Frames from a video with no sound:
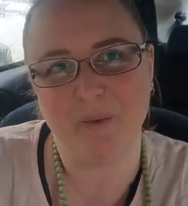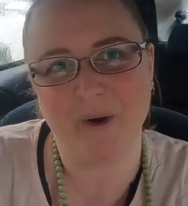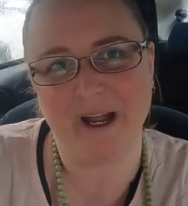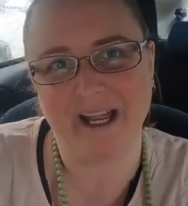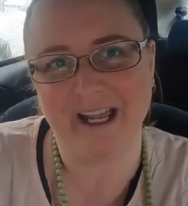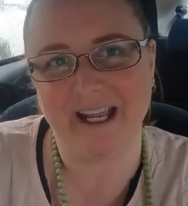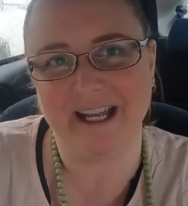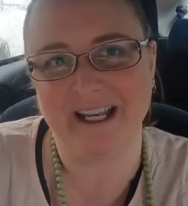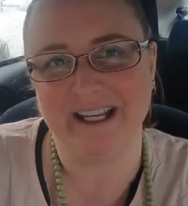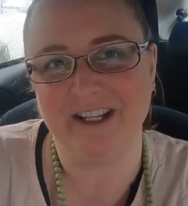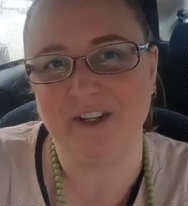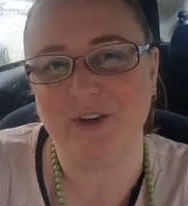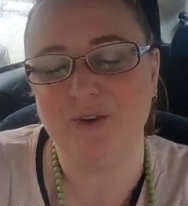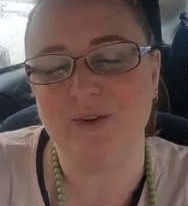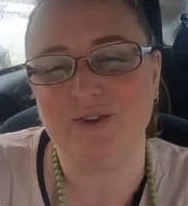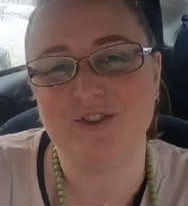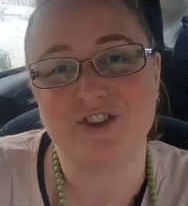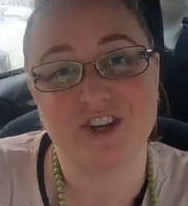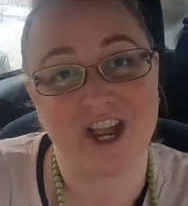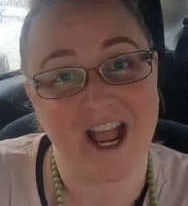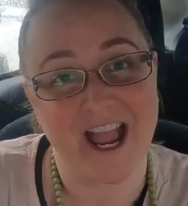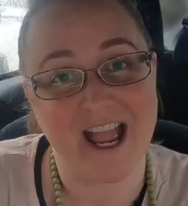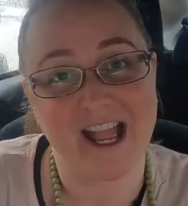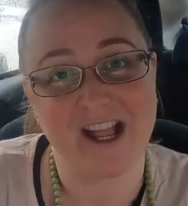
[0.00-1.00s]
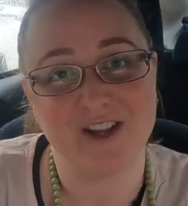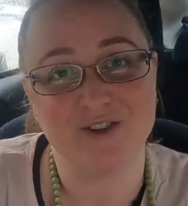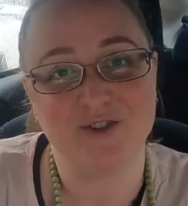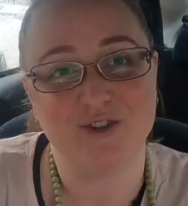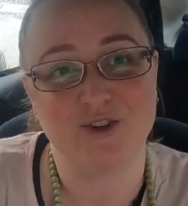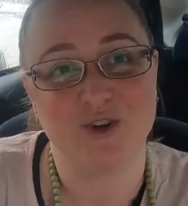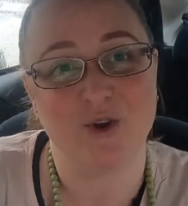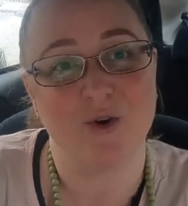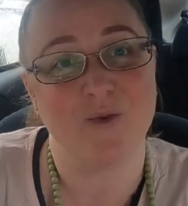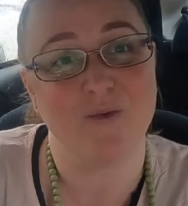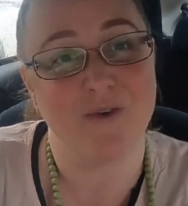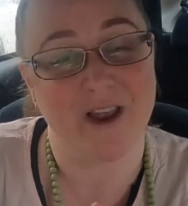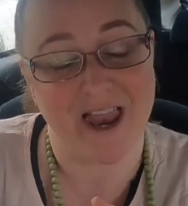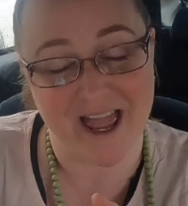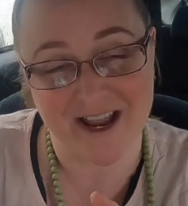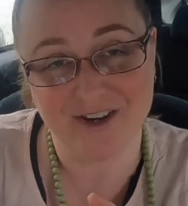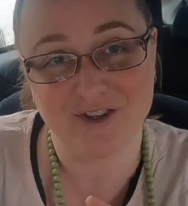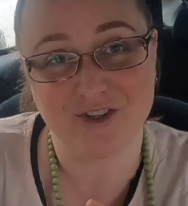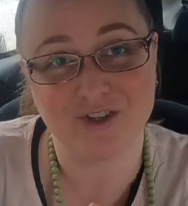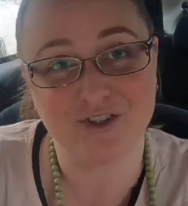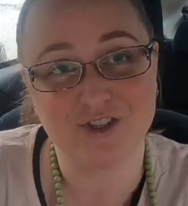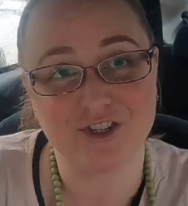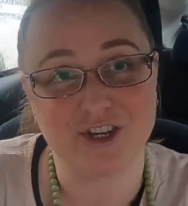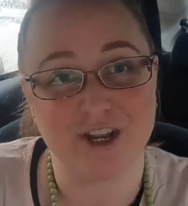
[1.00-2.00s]
When you changed your
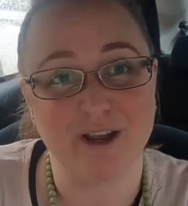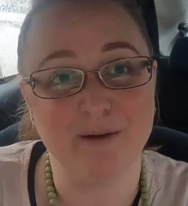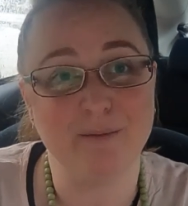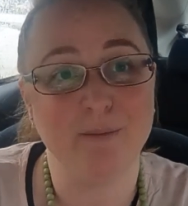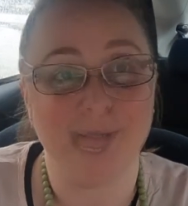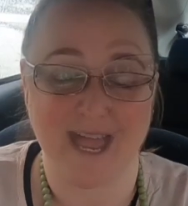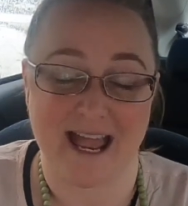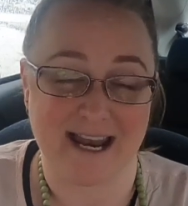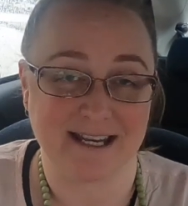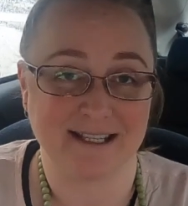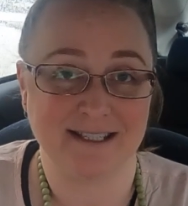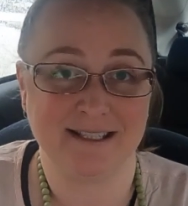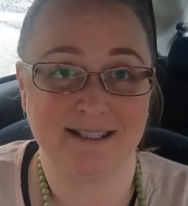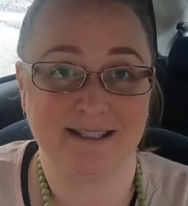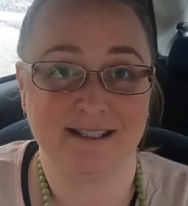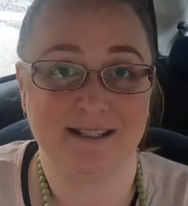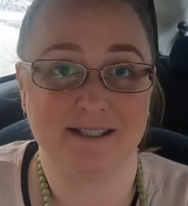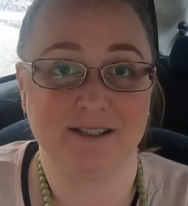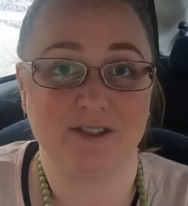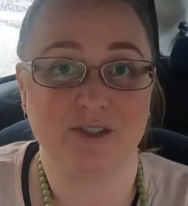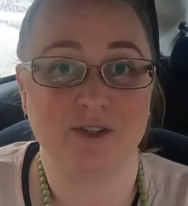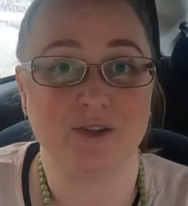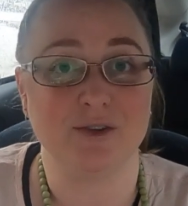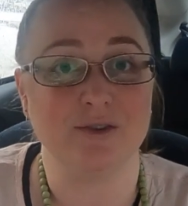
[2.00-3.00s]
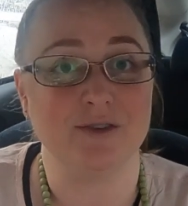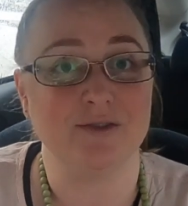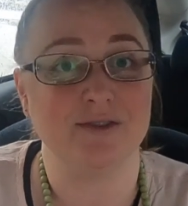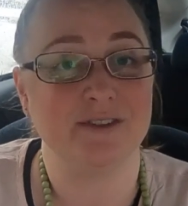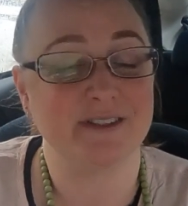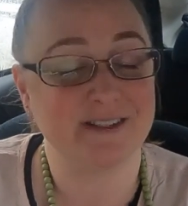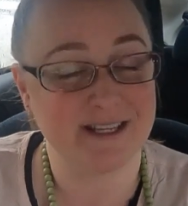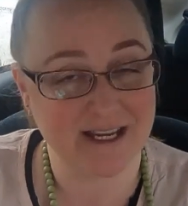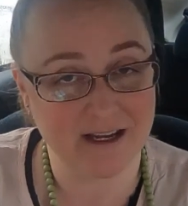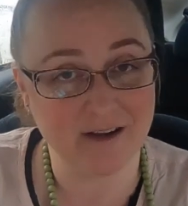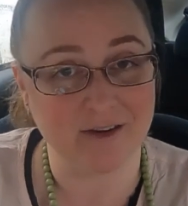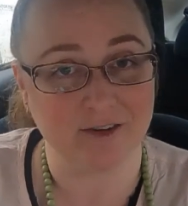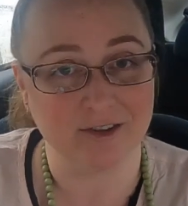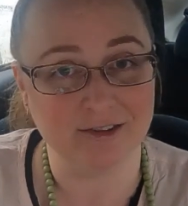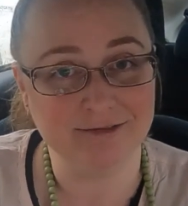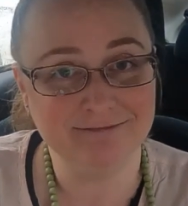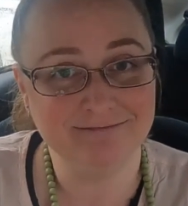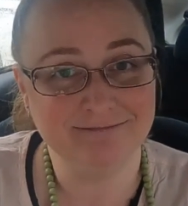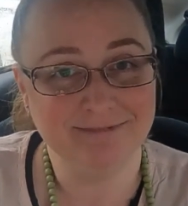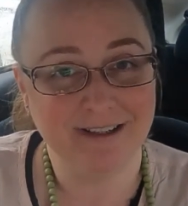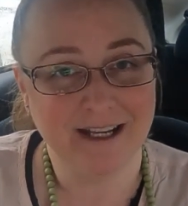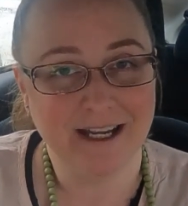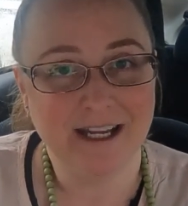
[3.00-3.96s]
relationship status to single,